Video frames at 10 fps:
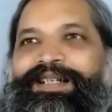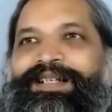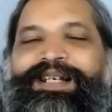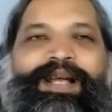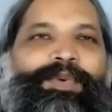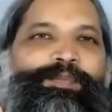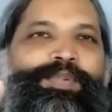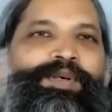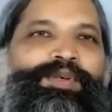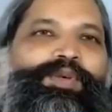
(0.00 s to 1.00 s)
Here I will
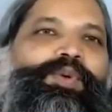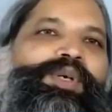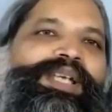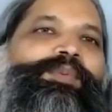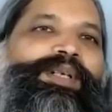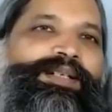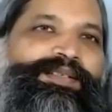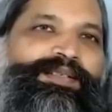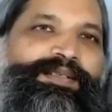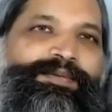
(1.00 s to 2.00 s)
put two
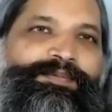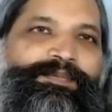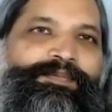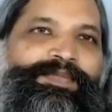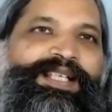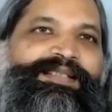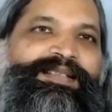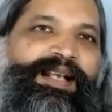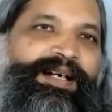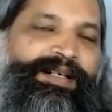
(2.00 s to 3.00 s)
keywords: the
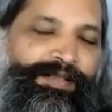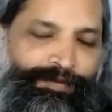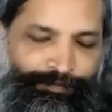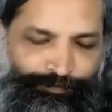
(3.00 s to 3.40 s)
surrender